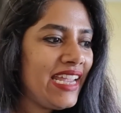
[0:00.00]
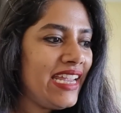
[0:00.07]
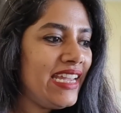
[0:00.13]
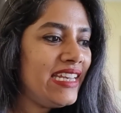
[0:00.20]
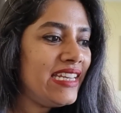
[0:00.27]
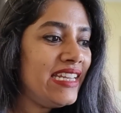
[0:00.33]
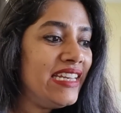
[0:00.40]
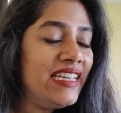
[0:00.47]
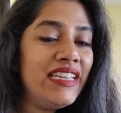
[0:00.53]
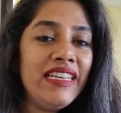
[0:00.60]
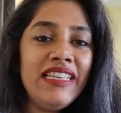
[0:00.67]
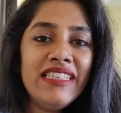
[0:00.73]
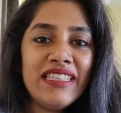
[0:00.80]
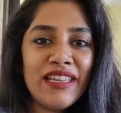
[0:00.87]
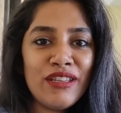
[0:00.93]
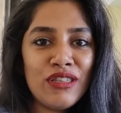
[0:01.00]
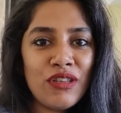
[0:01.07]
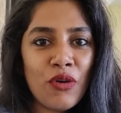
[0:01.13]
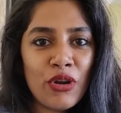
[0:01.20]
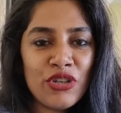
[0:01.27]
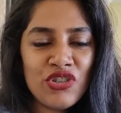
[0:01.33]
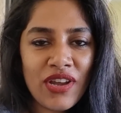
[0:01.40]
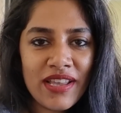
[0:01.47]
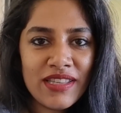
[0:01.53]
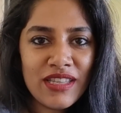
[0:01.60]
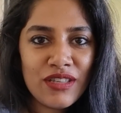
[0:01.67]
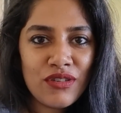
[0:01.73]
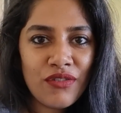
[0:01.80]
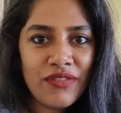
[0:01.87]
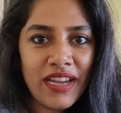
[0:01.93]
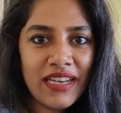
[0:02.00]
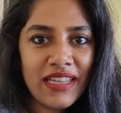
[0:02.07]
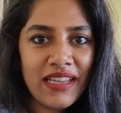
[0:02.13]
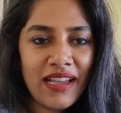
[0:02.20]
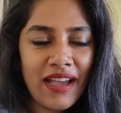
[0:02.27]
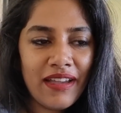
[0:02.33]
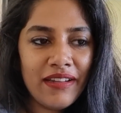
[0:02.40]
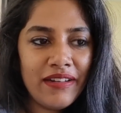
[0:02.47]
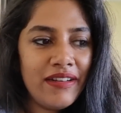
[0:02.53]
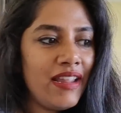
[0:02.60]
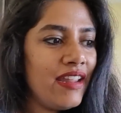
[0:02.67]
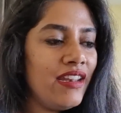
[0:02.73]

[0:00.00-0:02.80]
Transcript: It increases your chances of getting hired,